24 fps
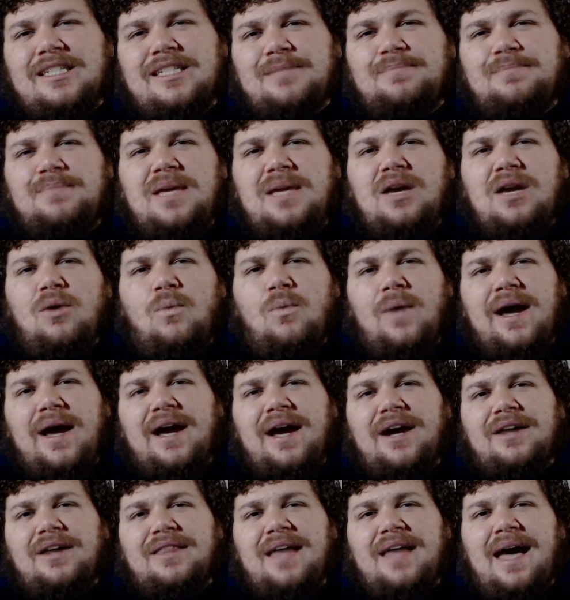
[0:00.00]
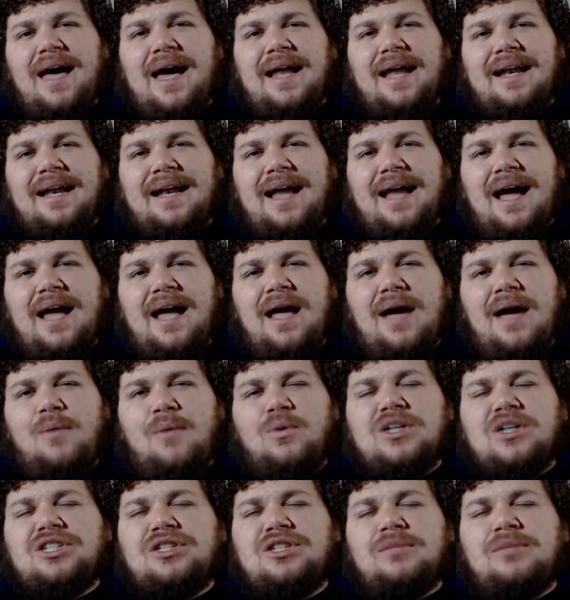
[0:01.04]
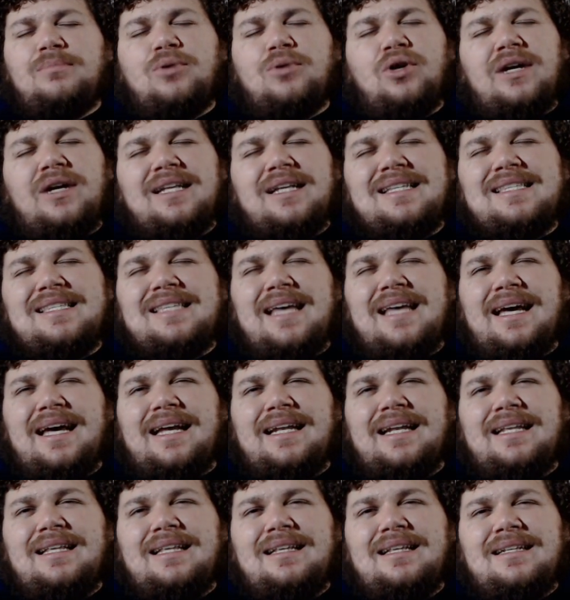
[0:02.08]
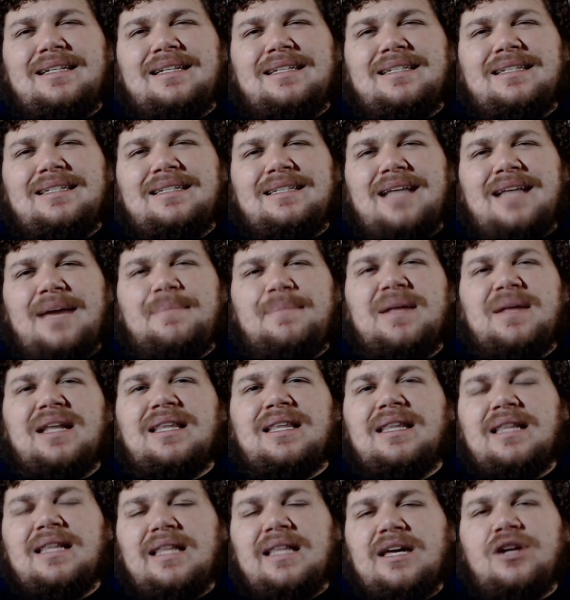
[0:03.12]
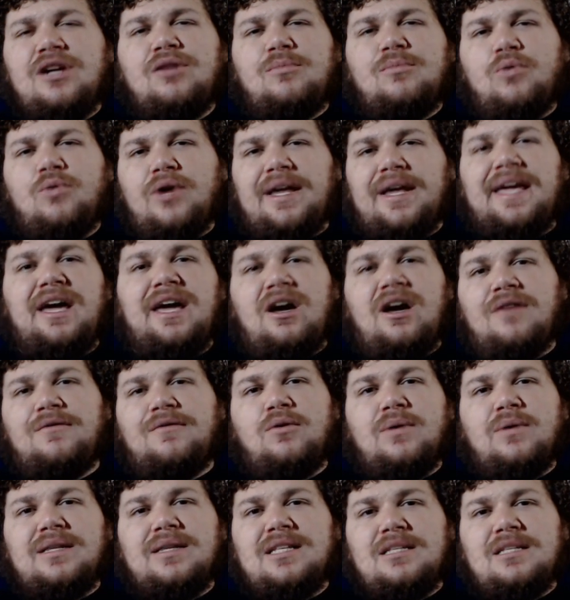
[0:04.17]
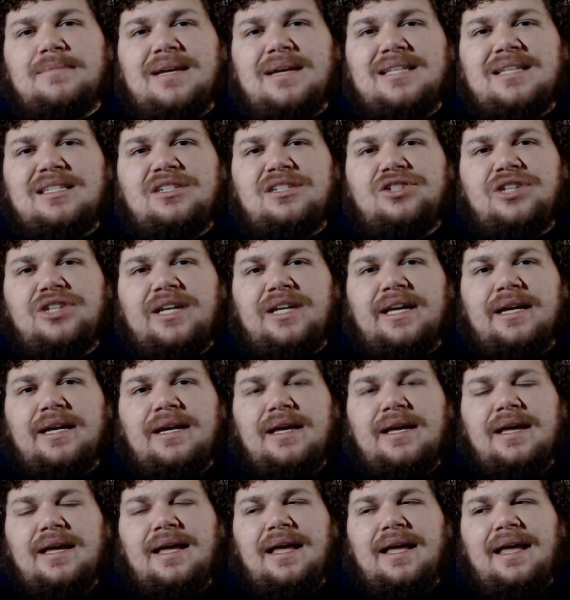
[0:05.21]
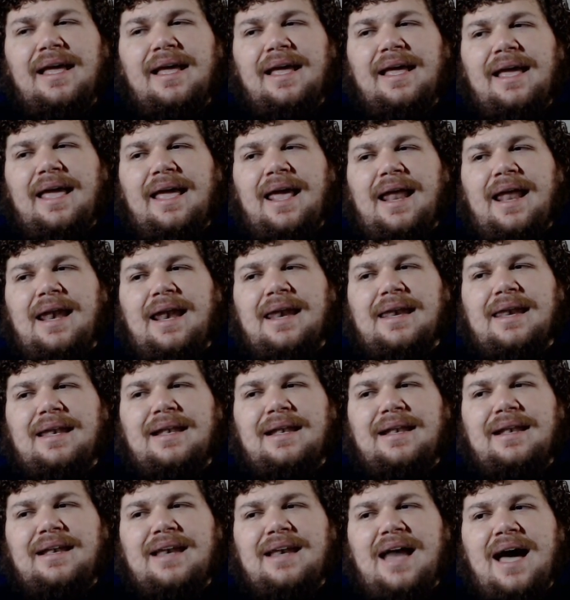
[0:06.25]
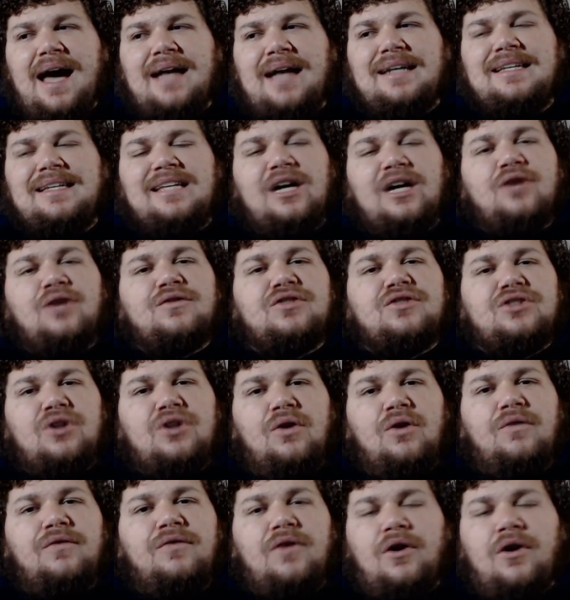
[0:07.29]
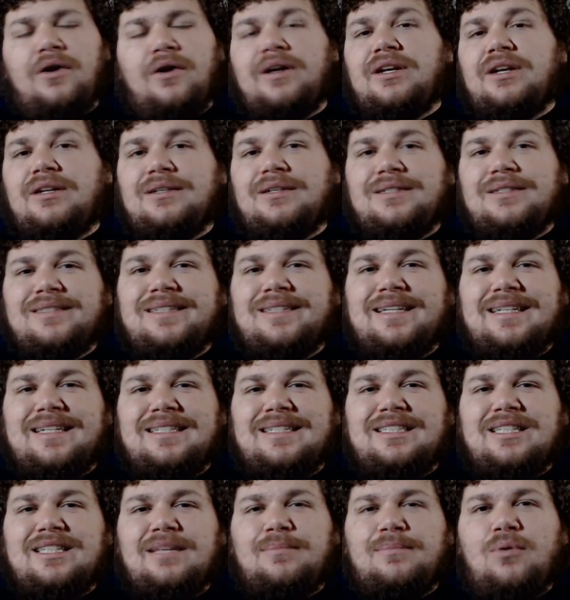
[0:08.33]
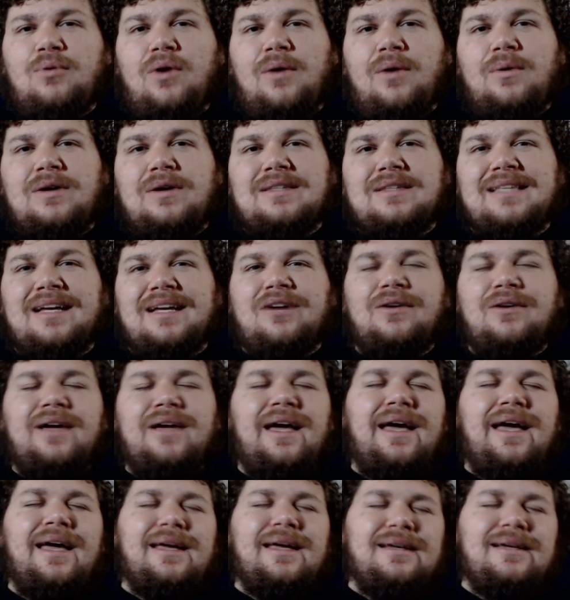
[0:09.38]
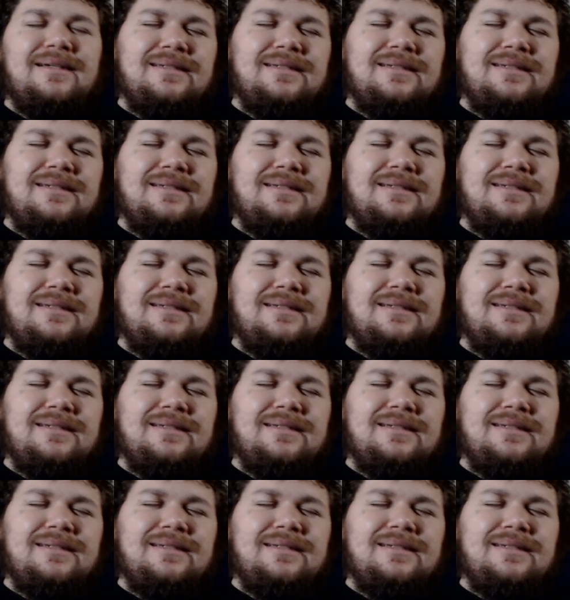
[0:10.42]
be aware that I wish the book had been a little more careful with its messaging and not delve so far into the point where I was like, okay,